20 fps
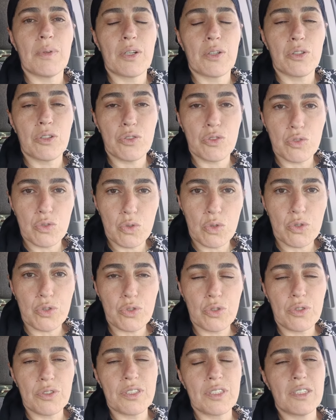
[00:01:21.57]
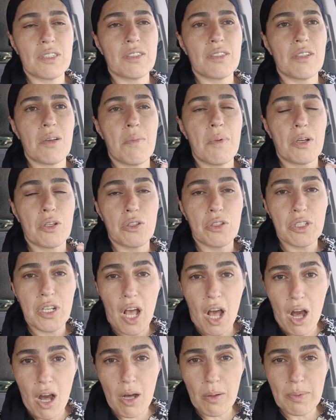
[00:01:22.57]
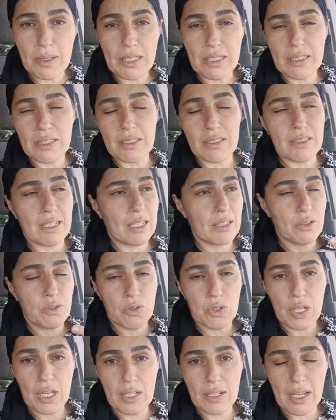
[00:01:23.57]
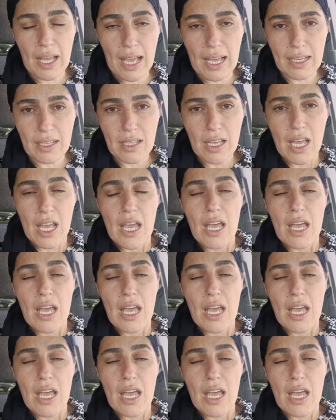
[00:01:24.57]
a good social system, a good hobbies that you can act,